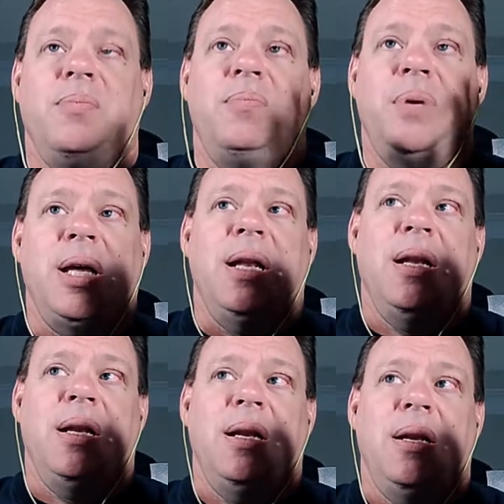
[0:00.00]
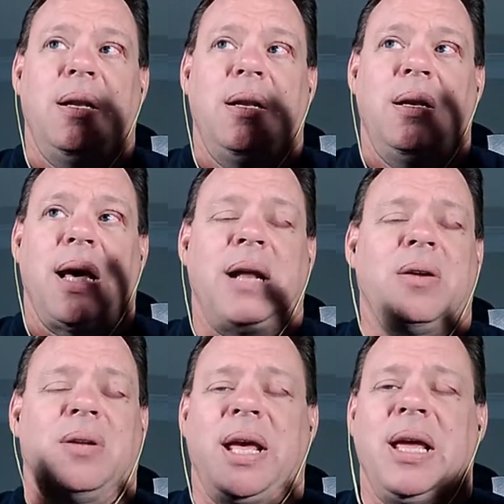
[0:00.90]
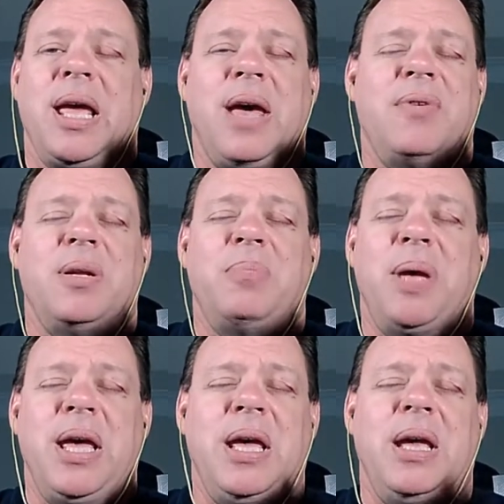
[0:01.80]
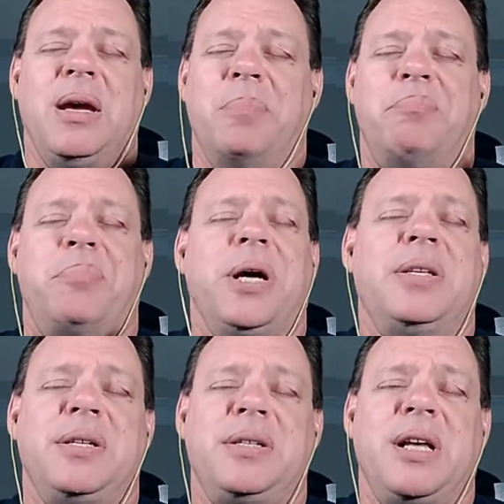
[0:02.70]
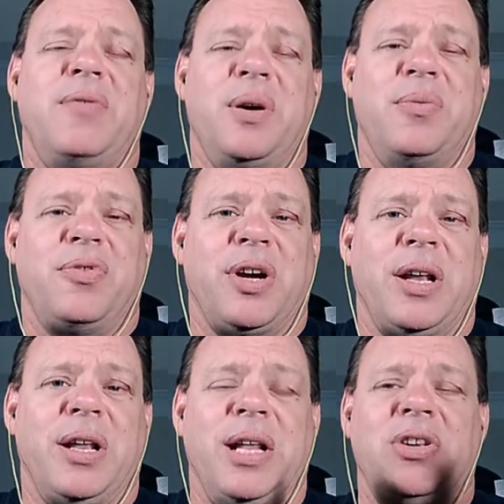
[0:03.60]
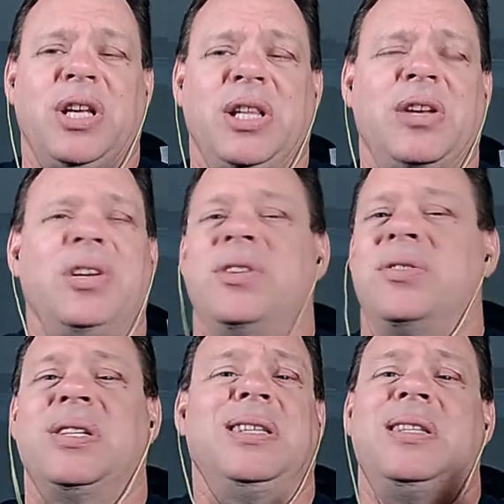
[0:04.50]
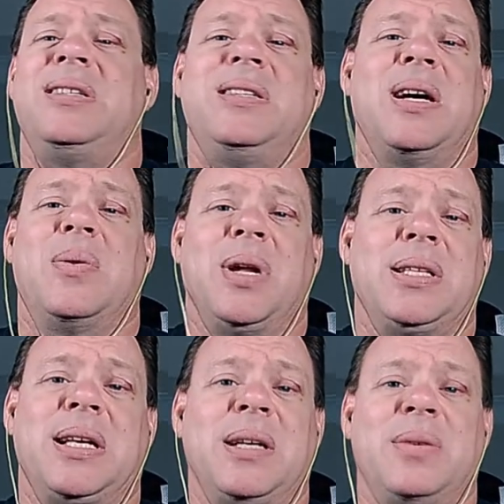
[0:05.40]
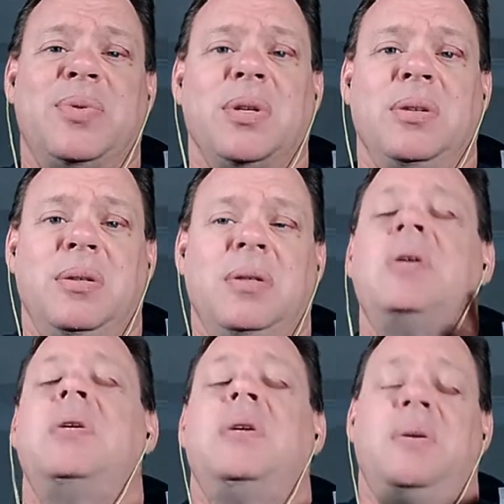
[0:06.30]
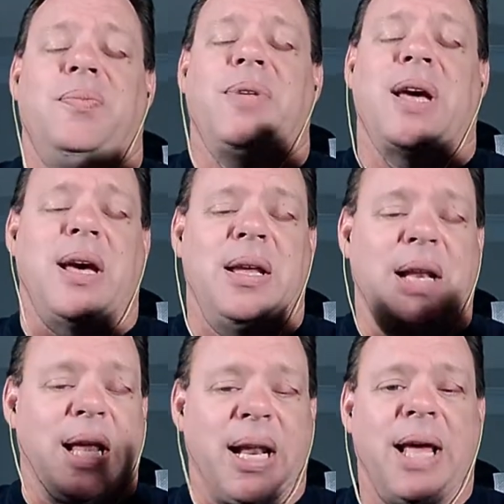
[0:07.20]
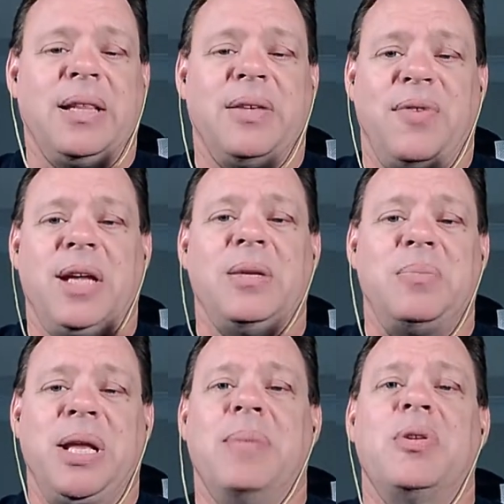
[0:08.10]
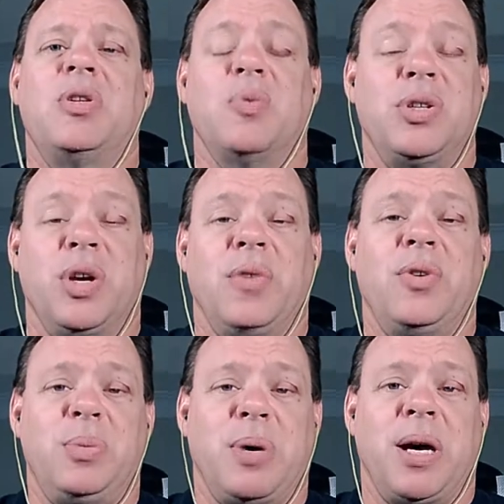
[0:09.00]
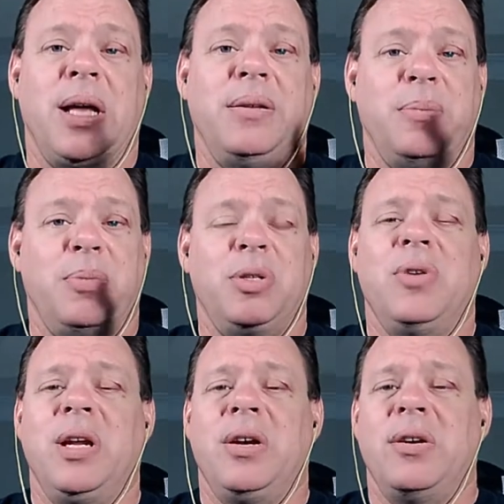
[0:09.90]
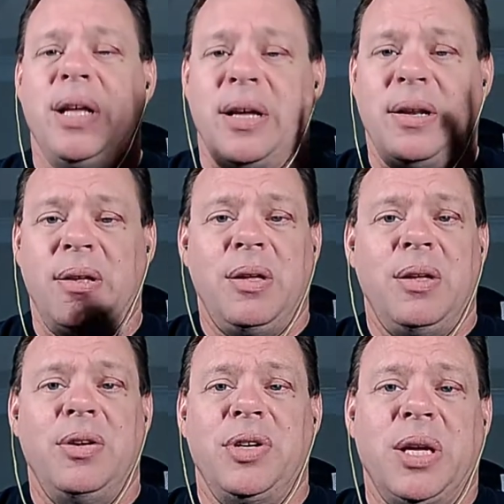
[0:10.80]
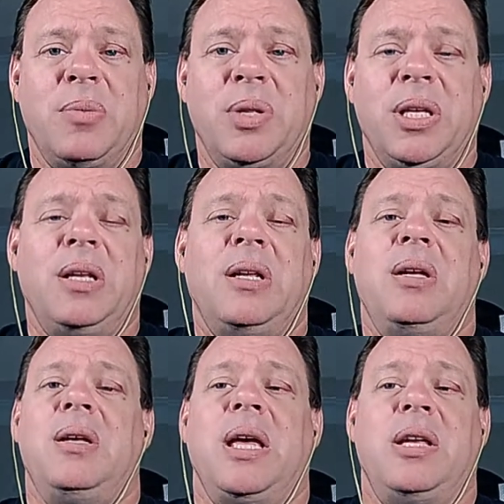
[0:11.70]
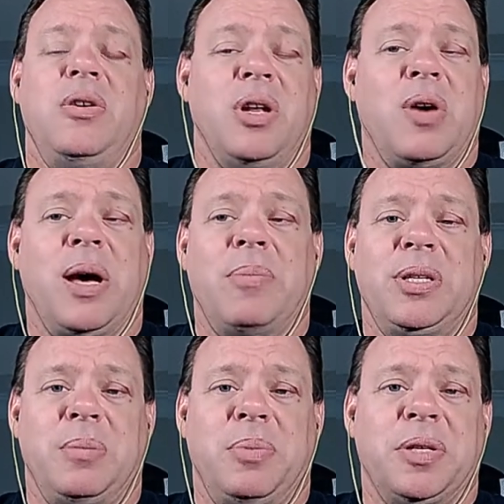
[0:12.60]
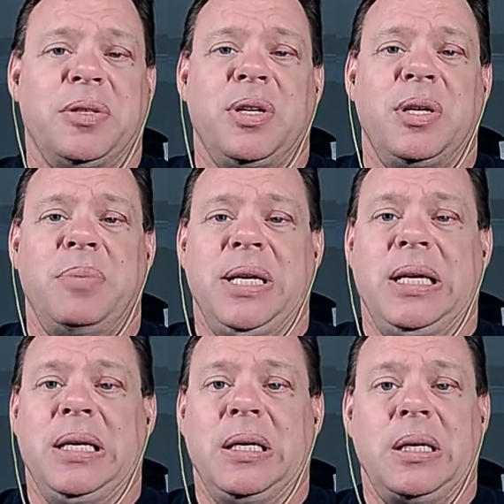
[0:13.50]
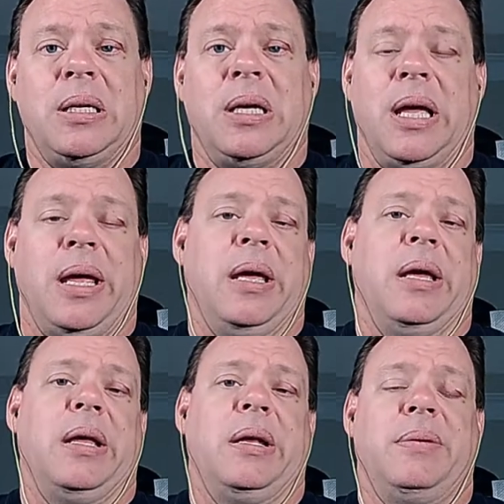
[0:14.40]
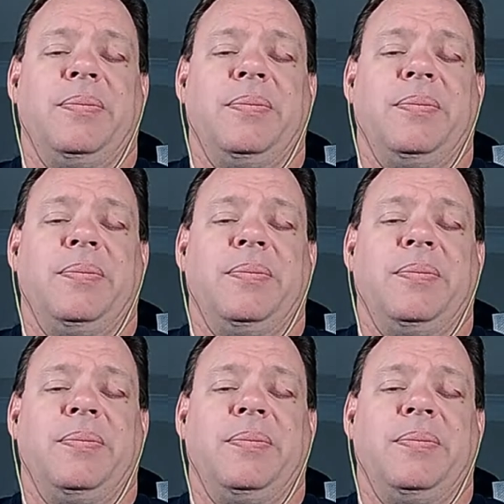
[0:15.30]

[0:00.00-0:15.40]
But I don't like having to pay a bunch of stuff up front, and then you get there and you're going, this is not what I signed up for. I, I like the fact of being able to reserve your spot, you put your credit card down, you're done with it, you know how much the bill is going to be, and